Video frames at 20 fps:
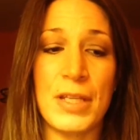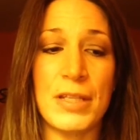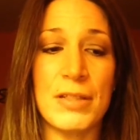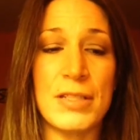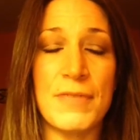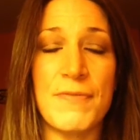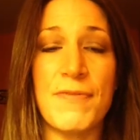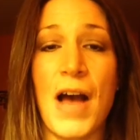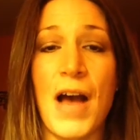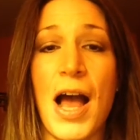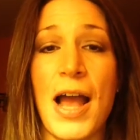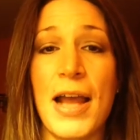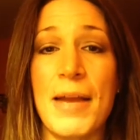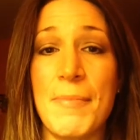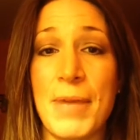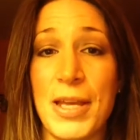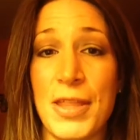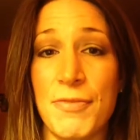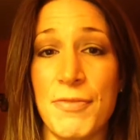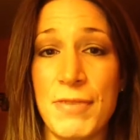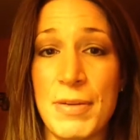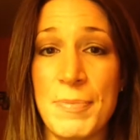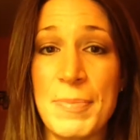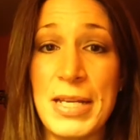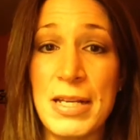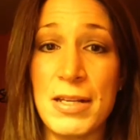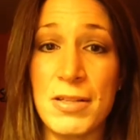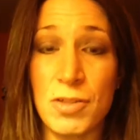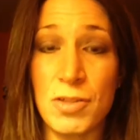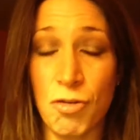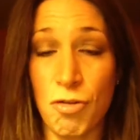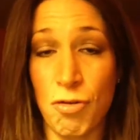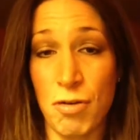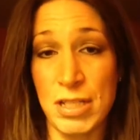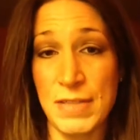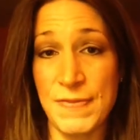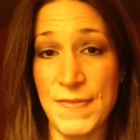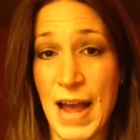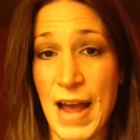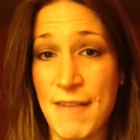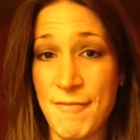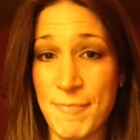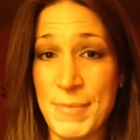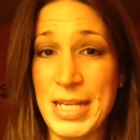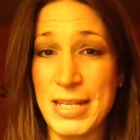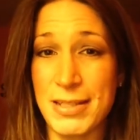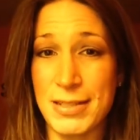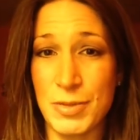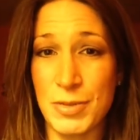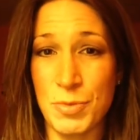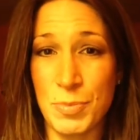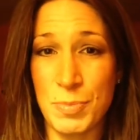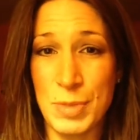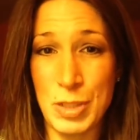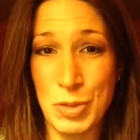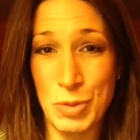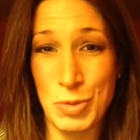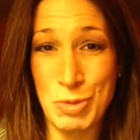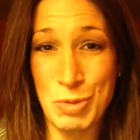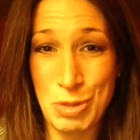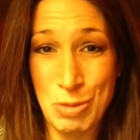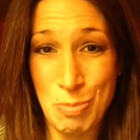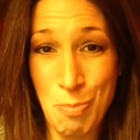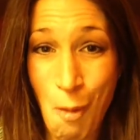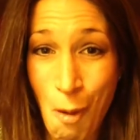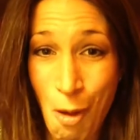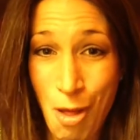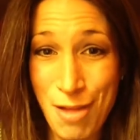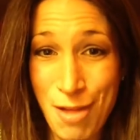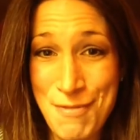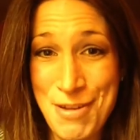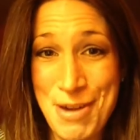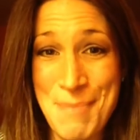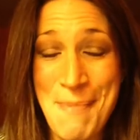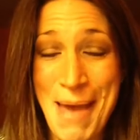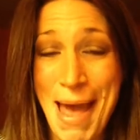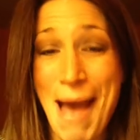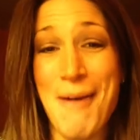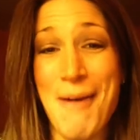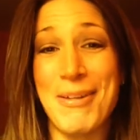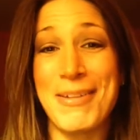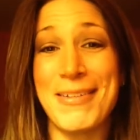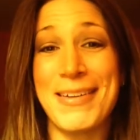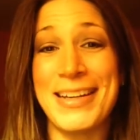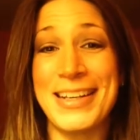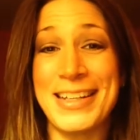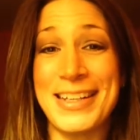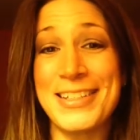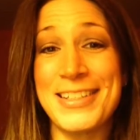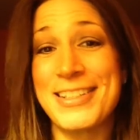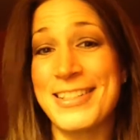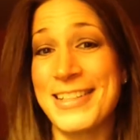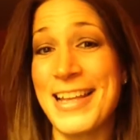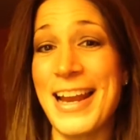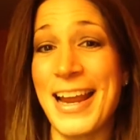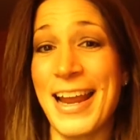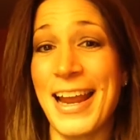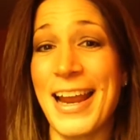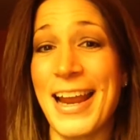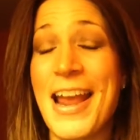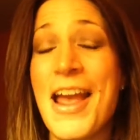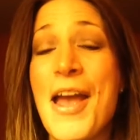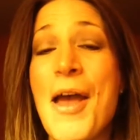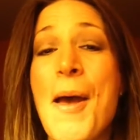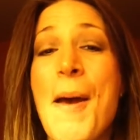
divide my 3 meals across 5 meals, it would be too small of an amount in each sitting.